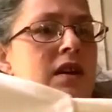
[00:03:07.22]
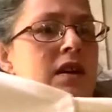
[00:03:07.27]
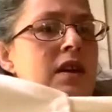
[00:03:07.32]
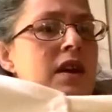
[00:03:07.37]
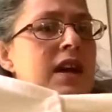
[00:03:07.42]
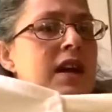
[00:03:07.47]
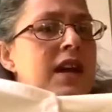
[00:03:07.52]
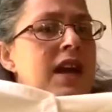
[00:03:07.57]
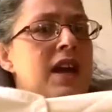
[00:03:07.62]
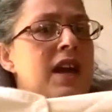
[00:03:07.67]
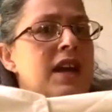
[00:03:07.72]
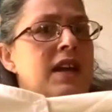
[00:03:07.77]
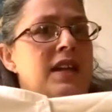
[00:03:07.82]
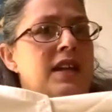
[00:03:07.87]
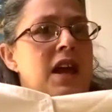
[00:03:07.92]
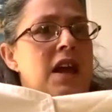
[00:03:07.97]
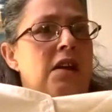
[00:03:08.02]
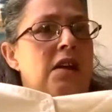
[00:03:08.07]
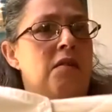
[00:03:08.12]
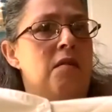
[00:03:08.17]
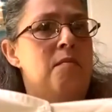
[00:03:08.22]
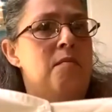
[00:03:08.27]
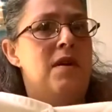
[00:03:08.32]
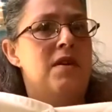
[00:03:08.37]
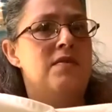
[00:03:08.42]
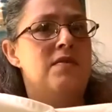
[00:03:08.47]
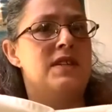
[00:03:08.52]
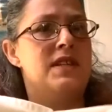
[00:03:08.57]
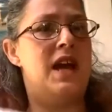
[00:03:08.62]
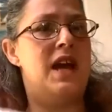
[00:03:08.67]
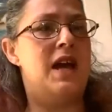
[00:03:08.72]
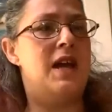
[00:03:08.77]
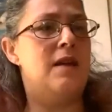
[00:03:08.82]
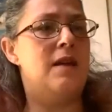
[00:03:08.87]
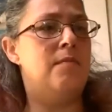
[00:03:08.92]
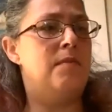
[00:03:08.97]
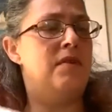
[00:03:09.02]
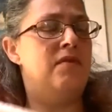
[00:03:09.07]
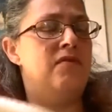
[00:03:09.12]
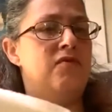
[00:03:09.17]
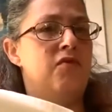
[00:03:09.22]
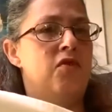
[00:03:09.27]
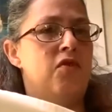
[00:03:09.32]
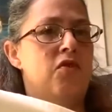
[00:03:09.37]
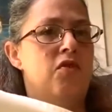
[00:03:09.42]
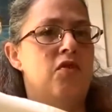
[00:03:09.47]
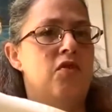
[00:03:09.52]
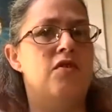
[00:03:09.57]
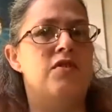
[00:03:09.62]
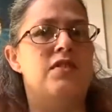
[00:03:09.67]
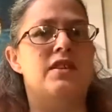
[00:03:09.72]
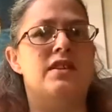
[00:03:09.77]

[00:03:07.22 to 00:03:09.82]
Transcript: Again, herringbone tape for the